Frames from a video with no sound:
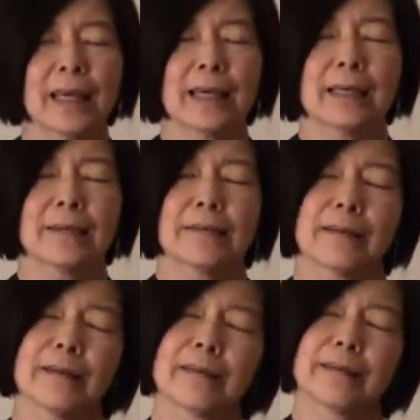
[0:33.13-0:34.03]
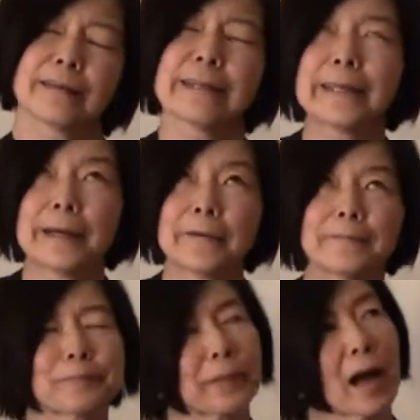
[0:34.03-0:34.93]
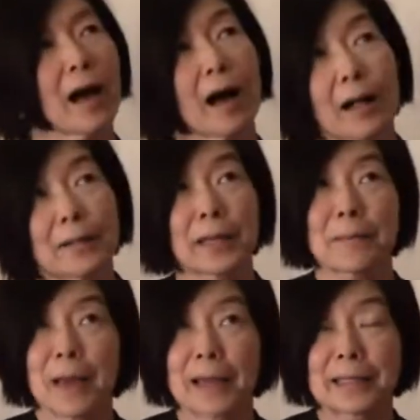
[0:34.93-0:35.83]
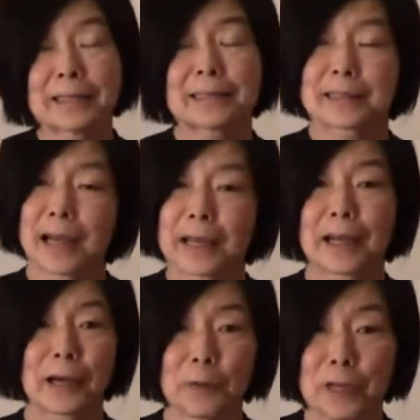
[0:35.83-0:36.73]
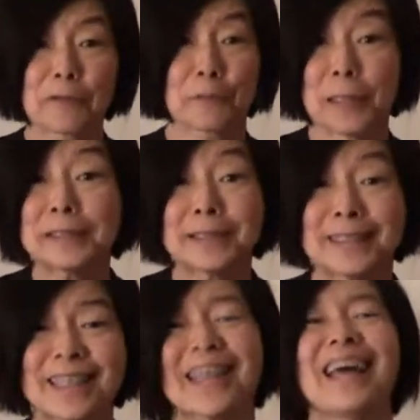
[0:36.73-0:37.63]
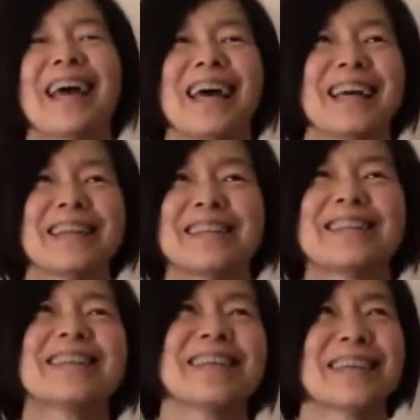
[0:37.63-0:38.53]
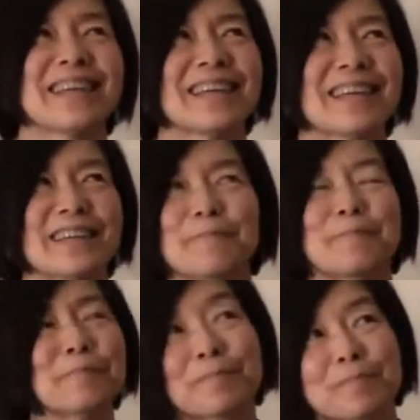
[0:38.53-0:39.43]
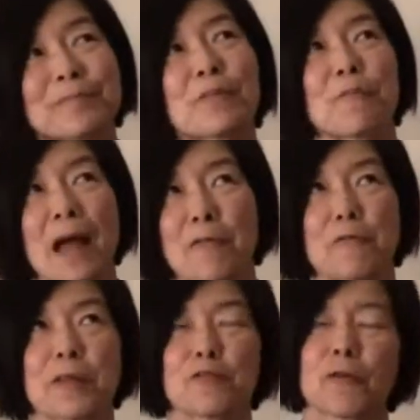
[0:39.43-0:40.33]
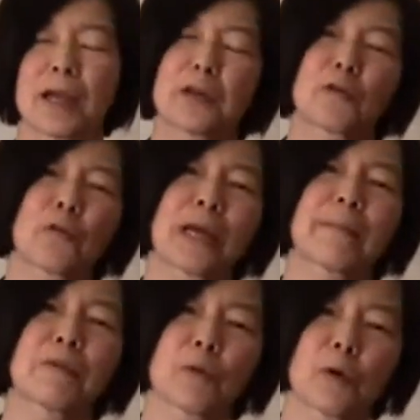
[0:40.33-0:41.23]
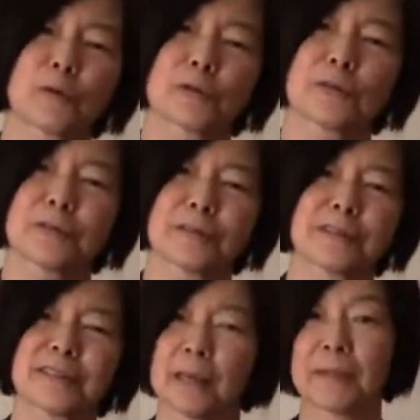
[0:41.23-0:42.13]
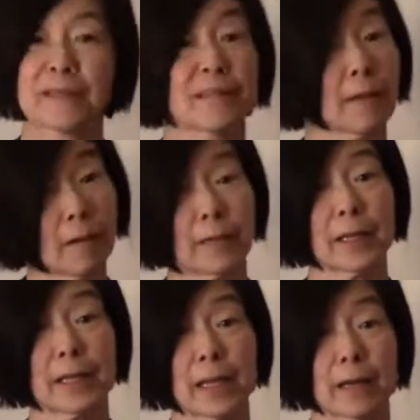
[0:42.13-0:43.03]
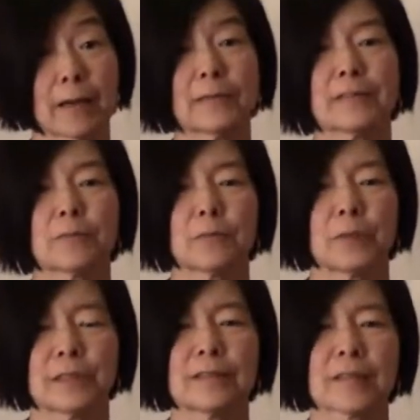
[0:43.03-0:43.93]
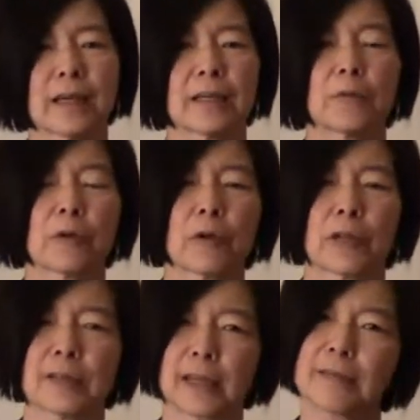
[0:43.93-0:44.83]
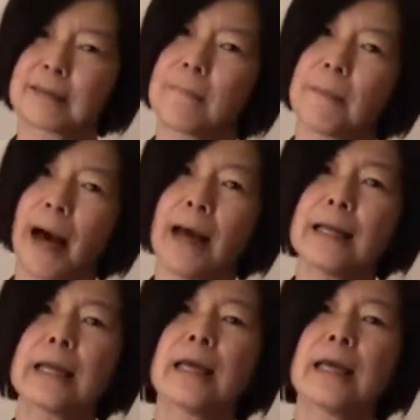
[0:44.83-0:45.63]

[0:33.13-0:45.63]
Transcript: and you know, holiday badness kind of got away from us, and rather than try and cram in rehearsals amidst the holiday chaos, we decided we were going to take a step back,